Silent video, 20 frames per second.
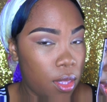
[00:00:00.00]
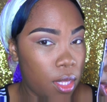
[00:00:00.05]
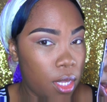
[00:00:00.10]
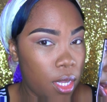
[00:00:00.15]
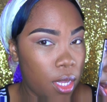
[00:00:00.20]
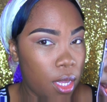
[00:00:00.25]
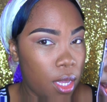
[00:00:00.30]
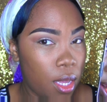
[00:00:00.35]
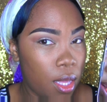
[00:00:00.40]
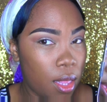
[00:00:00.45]

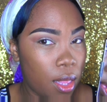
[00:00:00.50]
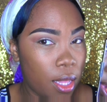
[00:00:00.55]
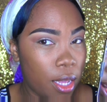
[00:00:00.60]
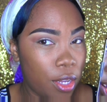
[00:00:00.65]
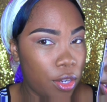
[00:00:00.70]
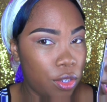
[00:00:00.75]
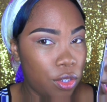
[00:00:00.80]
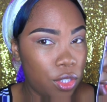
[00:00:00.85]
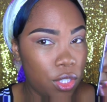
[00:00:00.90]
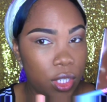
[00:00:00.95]
the
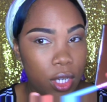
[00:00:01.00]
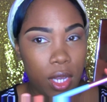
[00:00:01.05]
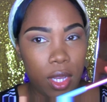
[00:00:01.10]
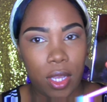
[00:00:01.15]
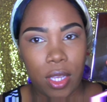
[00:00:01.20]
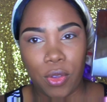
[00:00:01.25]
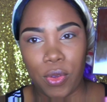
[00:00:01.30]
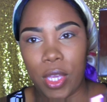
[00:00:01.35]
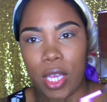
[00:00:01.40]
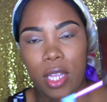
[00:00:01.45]
lighter
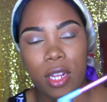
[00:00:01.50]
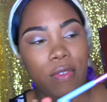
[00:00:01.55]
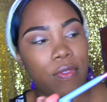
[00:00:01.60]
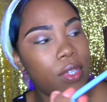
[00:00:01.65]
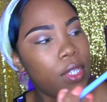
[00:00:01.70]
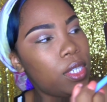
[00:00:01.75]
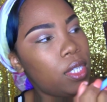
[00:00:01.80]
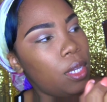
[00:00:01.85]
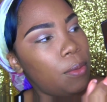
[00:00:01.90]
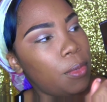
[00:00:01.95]
shade. You can't
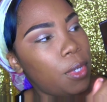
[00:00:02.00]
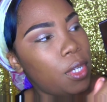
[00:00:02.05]
even see.